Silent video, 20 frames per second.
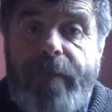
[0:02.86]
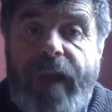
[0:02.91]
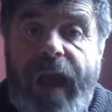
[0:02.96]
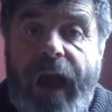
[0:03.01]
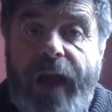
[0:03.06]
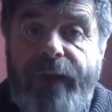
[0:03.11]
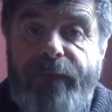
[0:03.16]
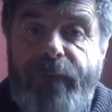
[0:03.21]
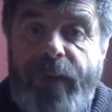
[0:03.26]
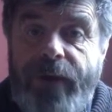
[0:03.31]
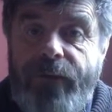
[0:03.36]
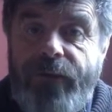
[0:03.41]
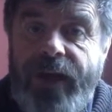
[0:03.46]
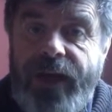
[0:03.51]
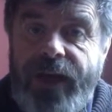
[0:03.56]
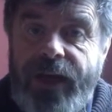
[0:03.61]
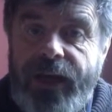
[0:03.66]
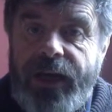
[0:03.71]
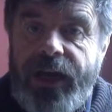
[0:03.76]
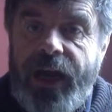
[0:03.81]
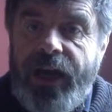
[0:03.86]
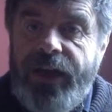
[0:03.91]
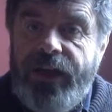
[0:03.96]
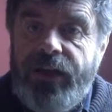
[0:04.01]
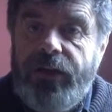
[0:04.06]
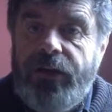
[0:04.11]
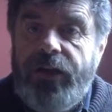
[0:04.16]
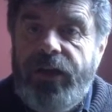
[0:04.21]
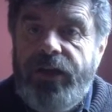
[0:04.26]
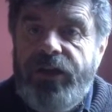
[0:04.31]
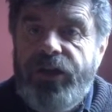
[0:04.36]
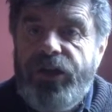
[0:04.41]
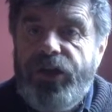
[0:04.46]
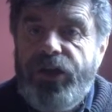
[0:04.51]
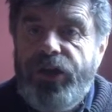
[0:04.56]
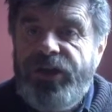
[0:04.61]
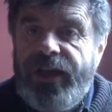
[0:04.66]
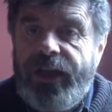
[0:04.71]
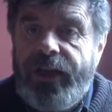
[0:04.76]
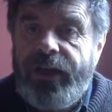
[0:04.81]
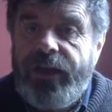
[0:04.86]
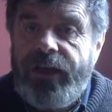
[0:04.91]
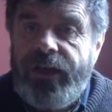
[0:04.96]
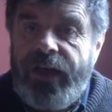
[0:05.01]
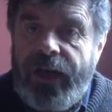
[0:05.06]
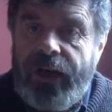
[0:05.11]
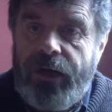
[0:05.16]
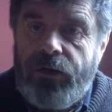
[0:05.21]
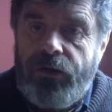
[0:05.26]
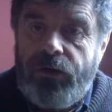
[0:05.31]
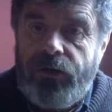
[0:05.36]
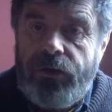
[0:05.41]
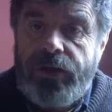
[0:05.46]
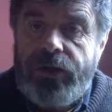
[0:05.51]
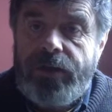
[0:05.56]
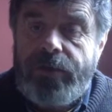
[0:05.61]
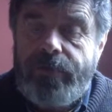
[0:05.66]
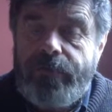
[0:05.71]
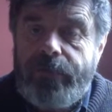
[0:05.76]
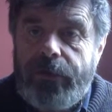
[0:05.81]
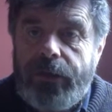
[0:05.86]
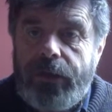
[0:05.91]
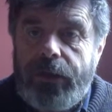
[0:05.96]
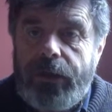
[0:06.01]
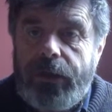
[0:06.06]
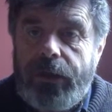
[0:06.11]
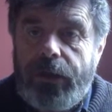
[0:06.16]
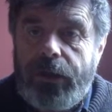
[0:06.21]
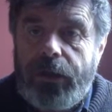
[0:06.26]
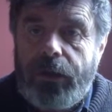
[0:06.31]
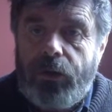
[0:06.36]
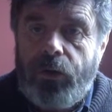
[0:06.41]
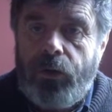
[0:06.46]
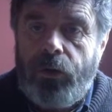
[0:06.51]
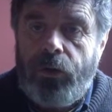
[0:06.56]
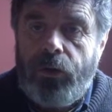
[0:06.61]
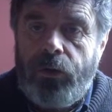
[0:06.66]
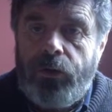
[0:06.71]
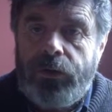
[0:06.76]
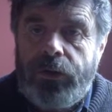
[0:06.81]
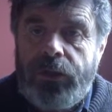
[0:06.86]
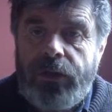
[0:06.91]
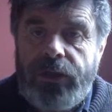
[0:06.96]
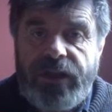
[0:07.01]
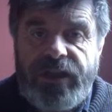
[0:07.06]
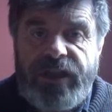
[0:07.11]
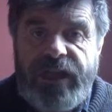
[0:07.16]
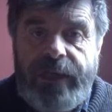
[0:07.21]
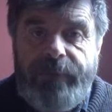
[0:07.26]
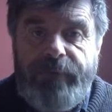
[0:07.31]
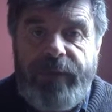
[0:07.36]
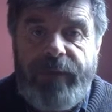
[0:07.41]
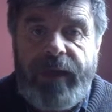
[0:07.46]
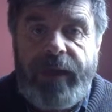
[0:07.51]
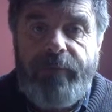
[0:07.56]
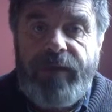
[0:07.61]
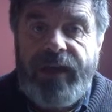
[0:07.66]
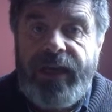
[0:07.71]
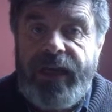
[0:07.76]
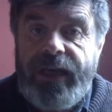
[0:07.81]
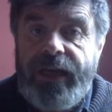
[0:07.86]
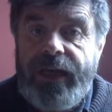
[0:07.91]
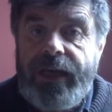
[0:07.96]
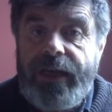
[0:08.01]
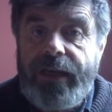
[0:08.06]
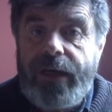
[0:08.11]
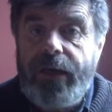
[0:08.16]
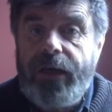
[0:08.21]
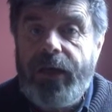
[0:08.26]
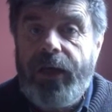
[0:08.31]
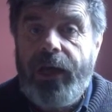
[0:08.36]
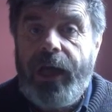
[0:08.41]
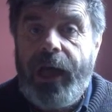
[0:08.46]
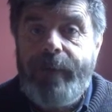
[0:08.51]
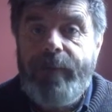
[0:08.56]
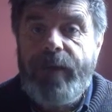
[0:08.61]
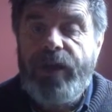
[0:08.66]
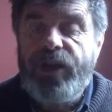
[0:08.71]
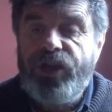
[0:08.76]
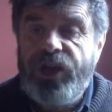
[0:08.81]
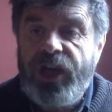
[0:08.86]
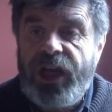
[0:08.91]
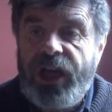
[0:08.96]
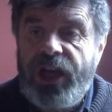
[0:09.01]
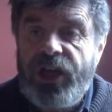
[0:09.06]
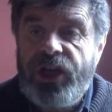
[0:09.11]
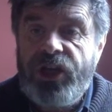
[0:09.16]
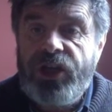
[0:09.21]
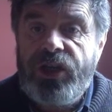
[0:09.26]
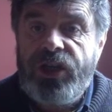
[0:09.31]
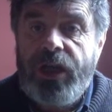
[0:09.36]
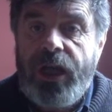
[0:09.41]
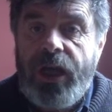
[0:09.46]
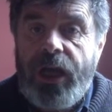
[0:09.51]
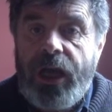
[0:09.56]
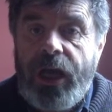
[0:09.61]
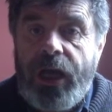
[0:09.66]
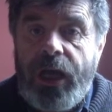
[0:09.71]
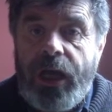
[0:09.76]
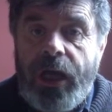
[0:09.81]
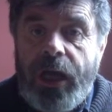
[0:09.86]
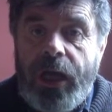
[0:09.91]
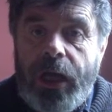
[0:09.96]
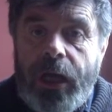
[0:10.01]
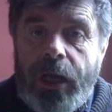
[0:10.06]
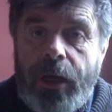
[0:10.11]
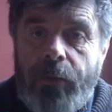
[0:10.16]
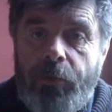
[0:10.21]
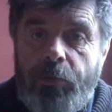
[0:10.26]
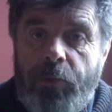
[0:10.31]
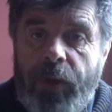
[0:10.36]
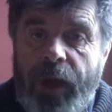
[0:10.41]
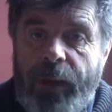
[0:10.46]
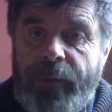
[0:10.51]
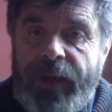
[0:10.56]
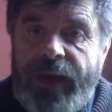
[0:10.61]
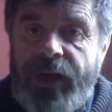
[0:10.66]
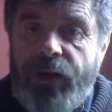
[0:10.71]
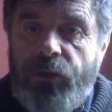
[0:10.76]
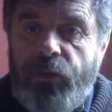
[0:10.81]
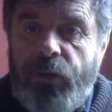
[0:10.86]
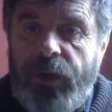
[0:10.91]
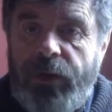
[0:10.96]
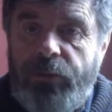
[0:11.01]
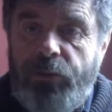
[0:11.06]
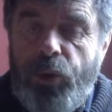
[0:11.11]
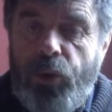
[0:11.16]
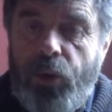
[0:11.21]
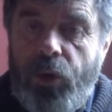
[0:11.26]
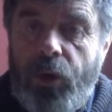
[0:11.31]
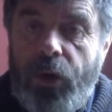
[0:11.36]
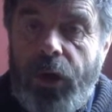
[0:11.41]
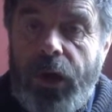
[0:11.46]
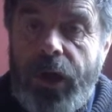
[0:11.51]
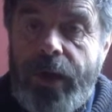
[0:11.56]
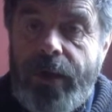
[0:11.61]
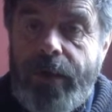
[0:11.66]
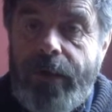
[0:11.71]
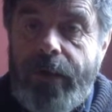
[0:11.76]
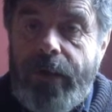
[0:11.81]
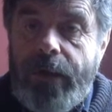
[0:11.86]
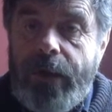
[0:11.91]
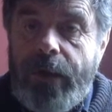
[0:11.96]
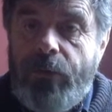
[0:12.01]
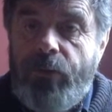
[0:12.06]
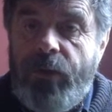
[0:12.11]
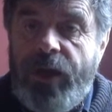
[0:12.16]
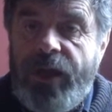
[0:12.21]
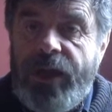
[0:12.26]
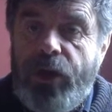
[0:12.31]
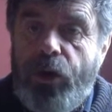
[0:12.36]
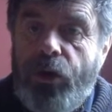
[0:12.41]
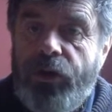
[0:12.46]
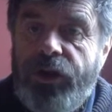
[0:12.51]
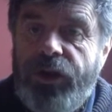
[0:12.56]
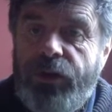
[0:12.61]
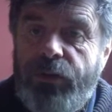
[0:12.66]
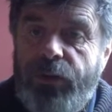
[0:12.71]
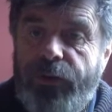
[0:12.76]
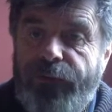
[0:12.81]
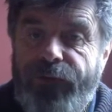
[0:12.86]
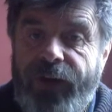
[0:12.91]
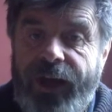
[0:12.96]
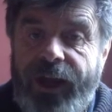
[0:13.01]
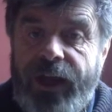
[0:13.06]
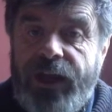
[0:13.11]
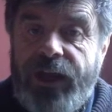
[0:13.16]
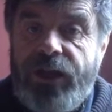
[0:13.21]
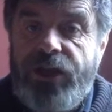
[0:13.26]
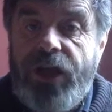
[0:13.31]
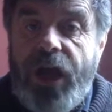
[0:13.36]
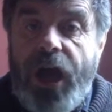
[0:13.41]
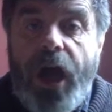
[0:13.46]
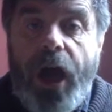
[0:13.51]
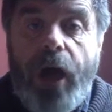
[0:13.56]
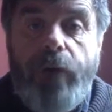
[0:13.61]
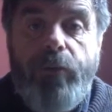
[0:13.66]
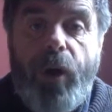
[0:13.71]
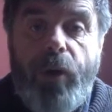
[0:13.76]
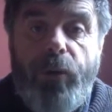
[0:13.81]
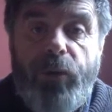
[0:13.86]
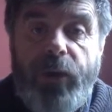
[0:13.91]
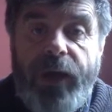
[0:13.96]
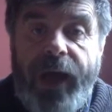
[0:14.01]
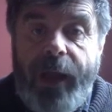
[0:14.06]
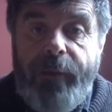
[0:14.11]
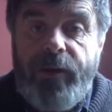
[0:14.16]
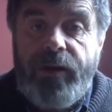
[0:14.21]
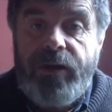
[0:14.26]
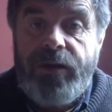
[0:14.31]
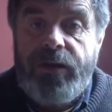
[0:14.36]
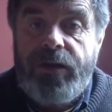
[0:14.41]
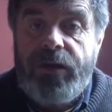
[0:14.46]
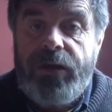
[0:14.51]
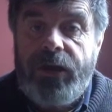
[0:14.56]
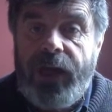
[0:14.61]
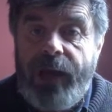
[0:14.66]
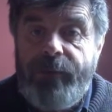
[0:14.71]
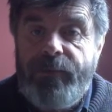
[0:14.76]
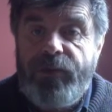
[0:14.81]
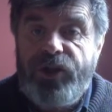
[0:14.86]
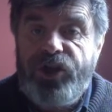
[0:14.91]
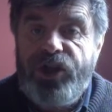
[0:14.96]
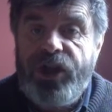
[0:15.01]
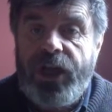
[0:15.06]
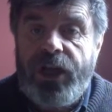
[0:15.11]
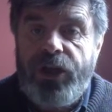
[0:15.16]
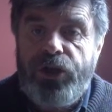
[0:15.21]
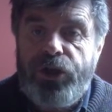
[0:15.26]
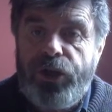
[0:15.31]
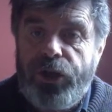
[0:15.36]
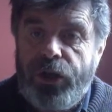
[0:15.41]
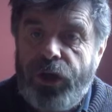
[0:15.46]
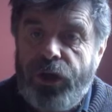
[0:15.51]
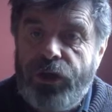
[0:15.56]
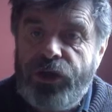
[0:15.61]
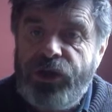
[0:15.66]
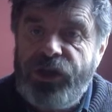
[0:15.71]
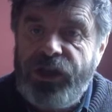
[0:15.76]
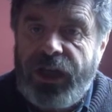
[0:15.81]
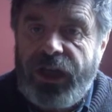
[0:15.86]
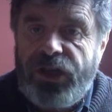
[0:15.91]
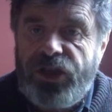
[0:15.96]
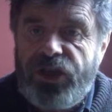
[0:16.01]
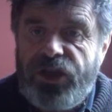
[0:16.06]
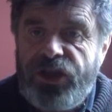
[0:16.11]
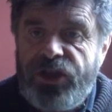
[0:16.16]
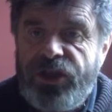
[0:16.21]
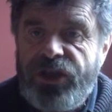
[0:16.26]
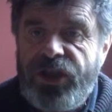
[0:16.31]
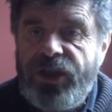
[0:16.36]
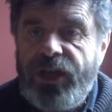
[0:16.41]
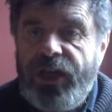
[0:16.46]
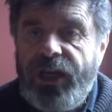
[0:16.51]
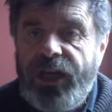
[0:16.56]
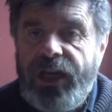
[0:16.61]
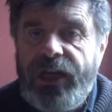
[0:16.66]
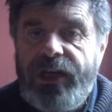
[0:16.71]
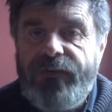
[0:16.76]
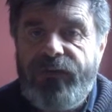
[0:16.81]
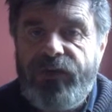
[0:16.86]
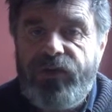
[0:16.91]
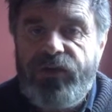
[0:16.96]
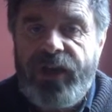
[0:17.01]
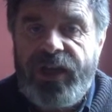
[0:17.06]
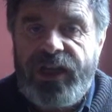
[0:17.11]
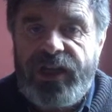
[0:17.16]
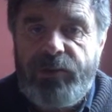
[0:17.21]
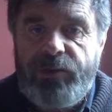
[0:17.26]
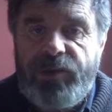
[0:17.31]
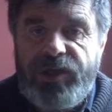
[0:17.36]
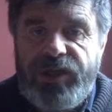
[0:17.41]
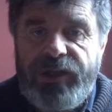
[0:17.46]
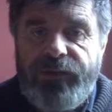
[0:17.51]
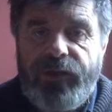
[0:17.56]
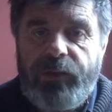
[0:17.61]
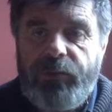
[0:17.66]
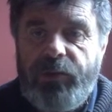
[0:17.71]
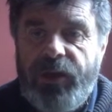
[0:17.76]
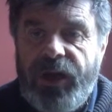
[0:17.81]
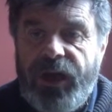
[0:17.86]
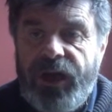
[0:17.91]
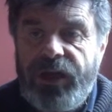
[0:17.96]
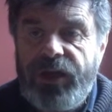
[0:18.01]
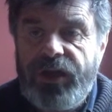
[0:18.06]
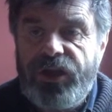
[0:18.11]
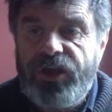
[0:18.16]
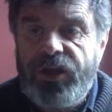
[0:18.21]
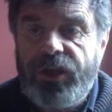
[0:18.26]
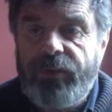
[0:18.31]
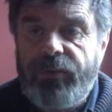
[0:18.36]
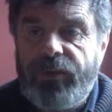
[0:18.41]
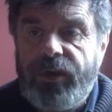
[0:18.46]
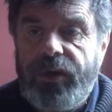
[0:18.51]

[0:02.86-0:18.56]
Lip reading: I've been reading an article in the New Zealand Herald called The TPP and Climate Change by Peter Whitmore, where the author reflects on what will happen to climate change negotiations in the light of the Trans-Pacific Partnership.